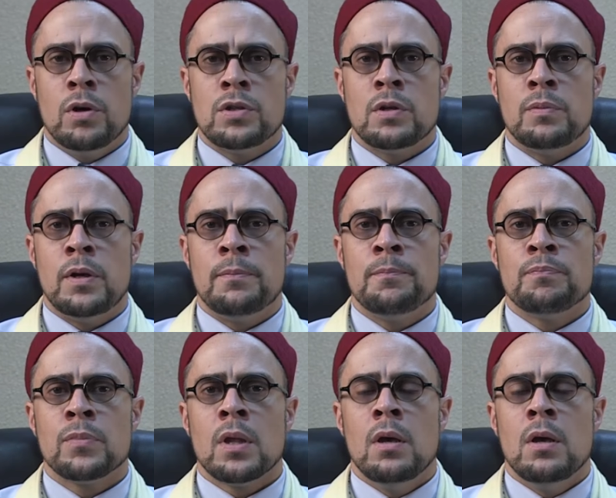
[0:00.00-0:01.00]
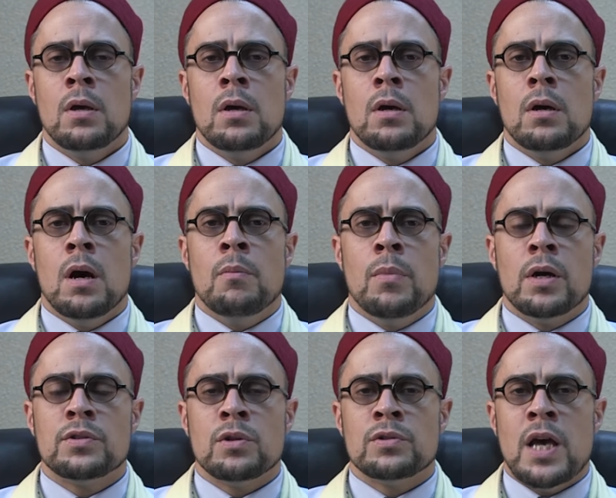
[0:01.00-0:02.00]
worship Him,
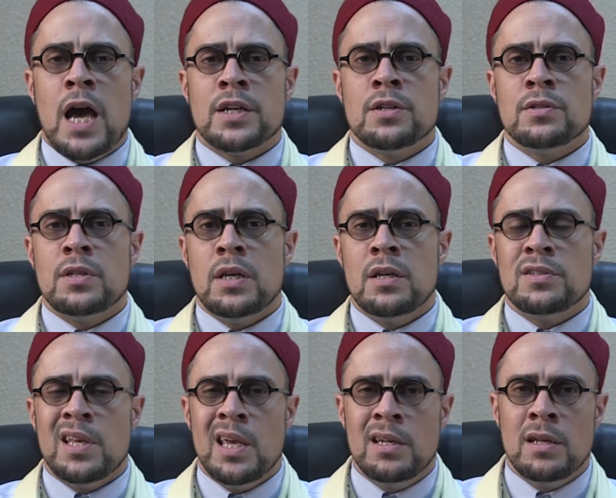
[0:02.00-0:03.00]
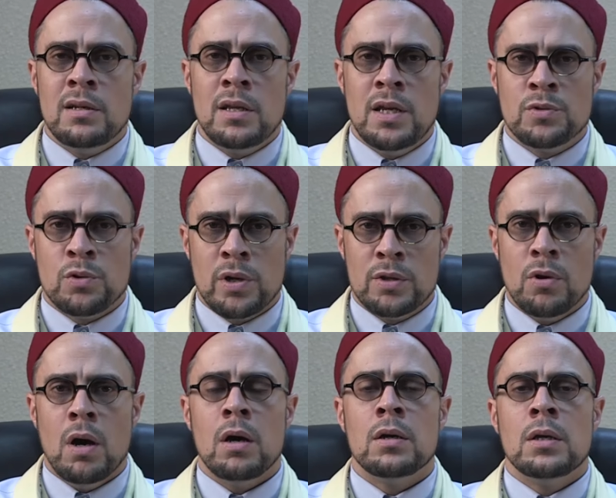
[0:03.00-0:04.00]
amongst those actions, He has hidden His
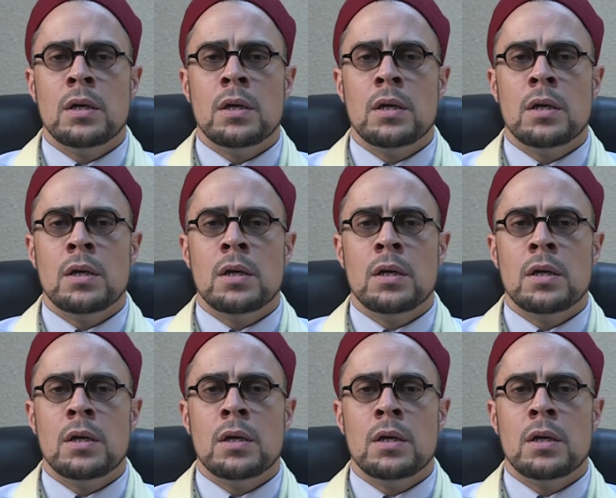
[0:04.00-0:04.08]
rida,